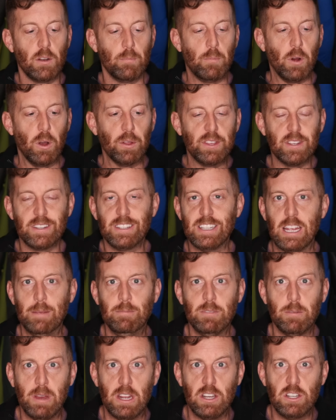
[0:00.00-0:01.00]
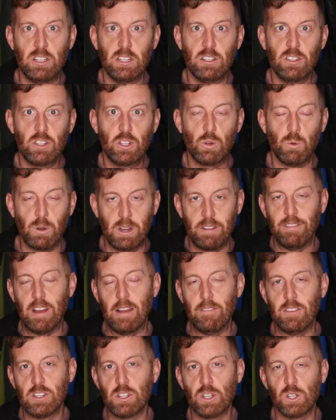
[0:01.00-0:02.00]
are both the same dimensions,
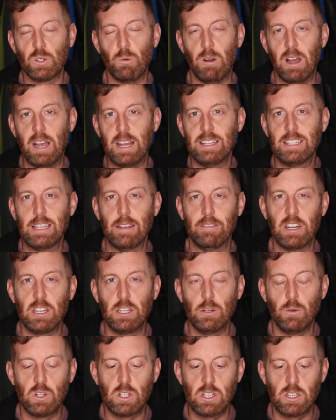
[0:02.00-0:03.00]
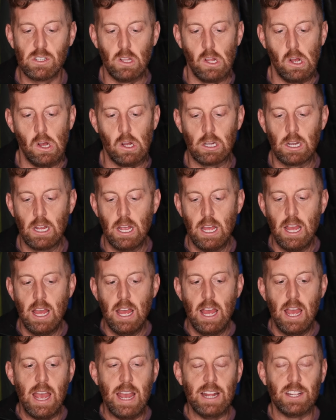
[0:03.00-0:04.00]
25 inches wide, 72 inches long,
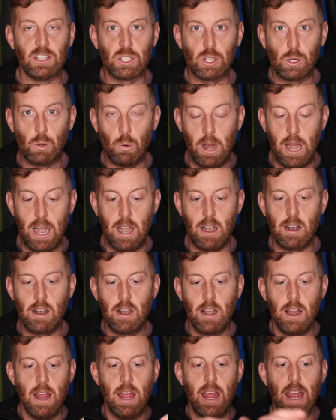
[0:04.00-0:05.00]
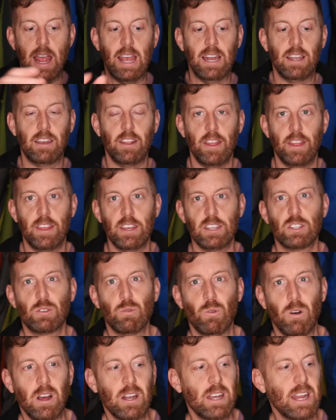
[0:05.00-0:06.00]
and square. And
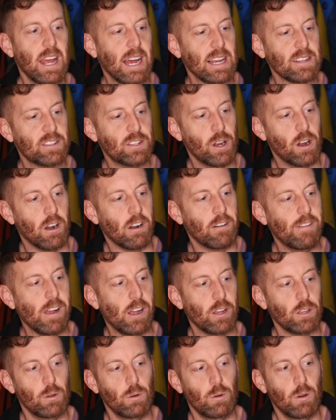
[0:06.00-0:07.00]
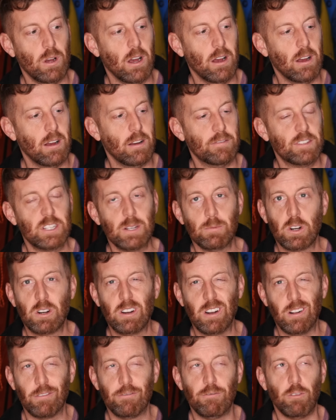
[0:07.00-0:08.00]
this one has an R value of somewhere
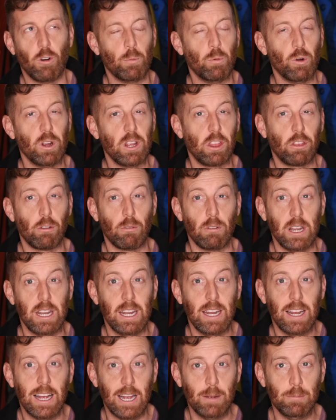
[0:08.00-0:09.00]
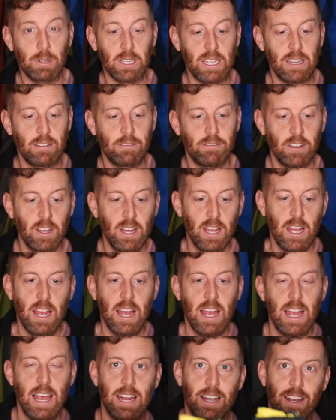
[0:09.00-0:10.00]
around 4.3, I believe.
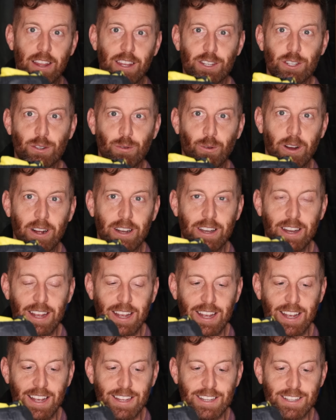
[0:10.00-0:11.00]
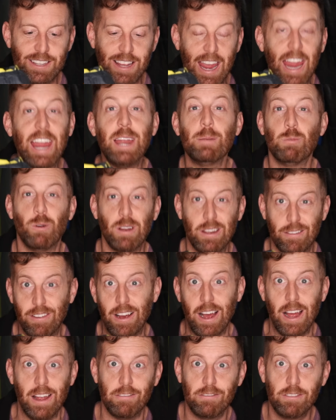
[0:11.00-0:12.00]
And this one is
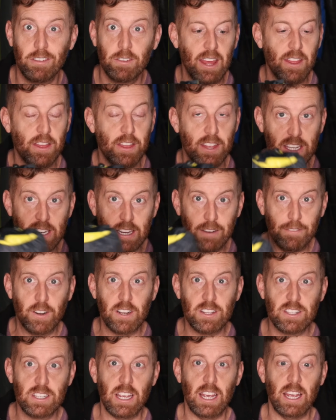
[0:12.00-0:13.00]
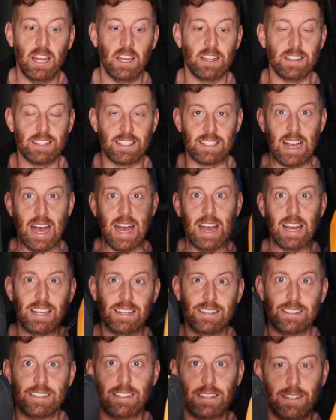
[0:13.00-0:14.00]
8.5. The difference in
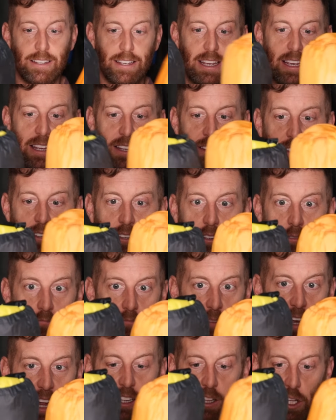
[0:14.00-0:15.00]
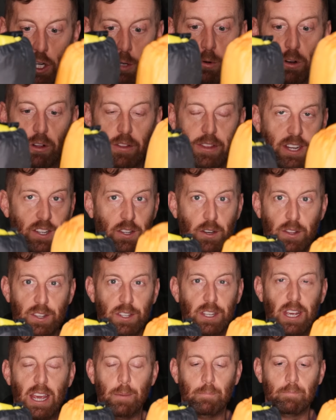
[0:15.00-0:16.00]
size is negligible. These are the
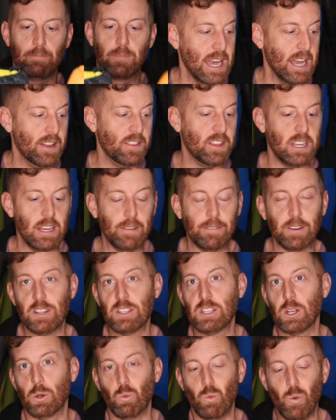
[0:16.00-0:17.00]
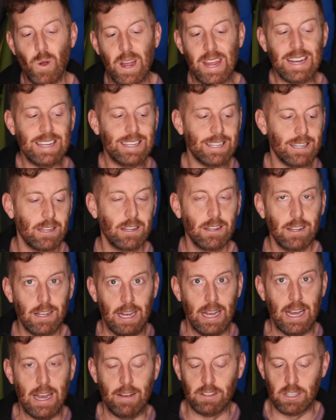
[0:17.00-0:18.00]
same. And the difference in weight,
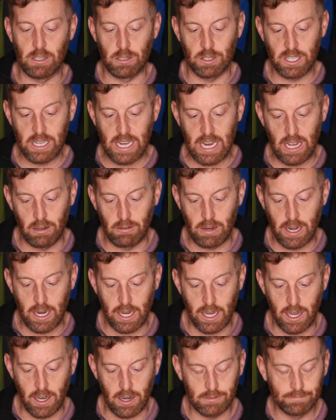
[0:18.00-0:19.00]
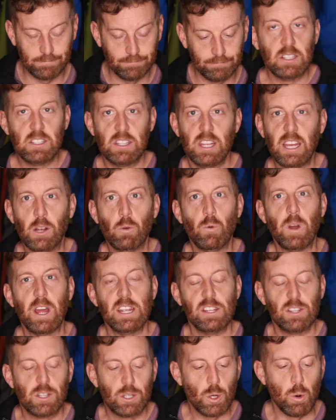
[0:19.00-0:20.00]
I have a little scale right here. This thing
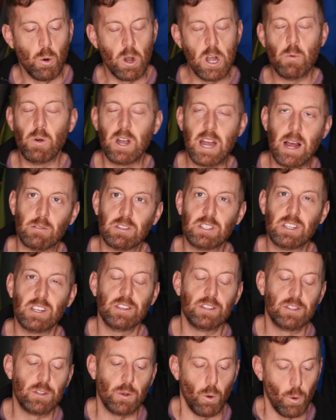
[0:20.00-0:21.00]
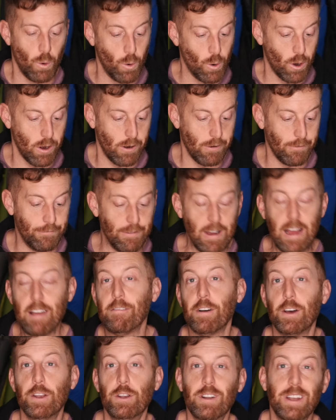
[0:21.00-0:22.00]
weighs 21 ounces or
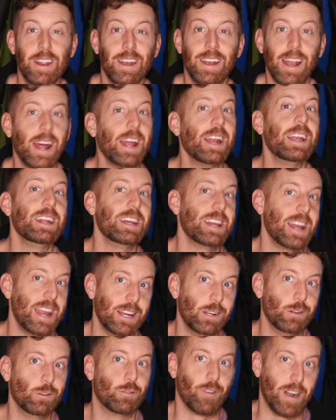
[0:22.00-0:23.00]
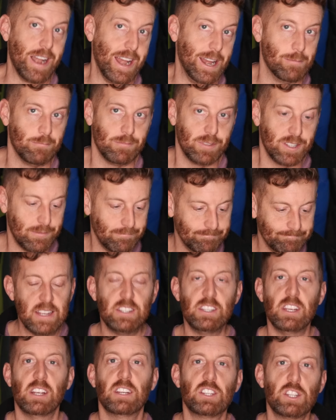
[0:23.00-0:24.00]
598 grams.
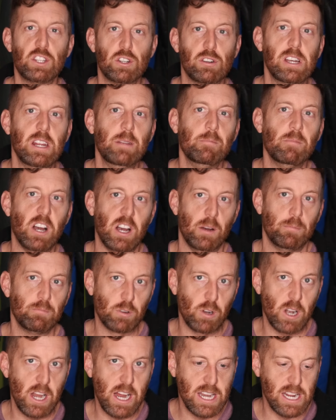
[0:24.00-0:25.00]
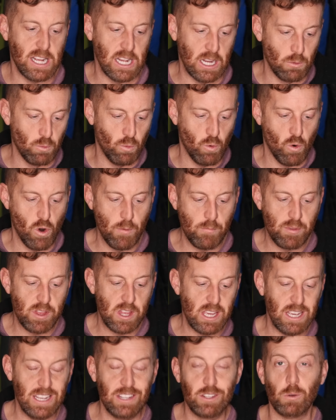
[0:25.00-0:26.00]
This extreme upgrade in
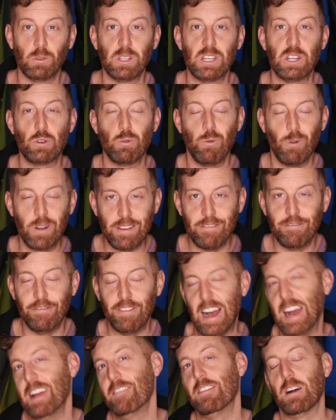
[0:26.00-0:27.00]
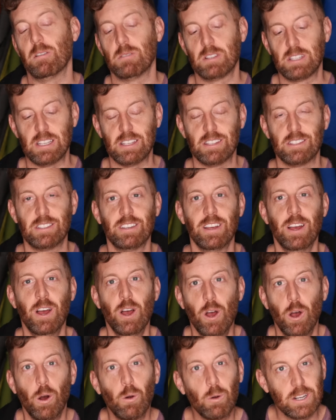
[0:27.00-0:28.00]
warmth is only 25 ounces
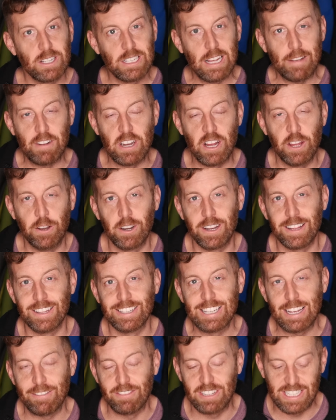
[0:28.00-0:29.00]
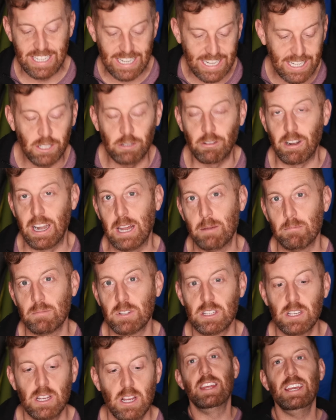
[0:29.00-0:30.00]
or 717
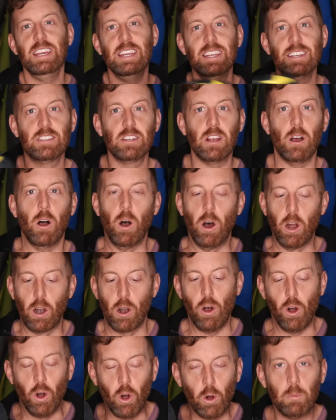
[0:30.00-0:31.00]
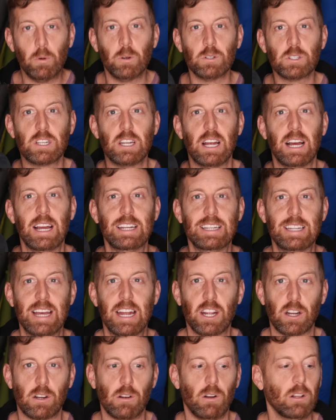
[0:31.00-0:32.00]
grams. These are almost
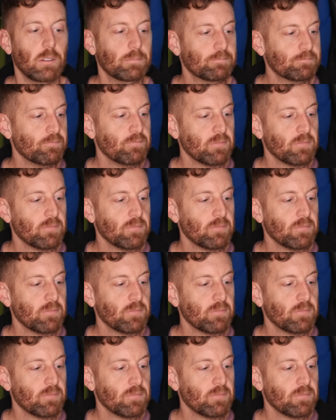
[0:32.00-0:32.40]
identical,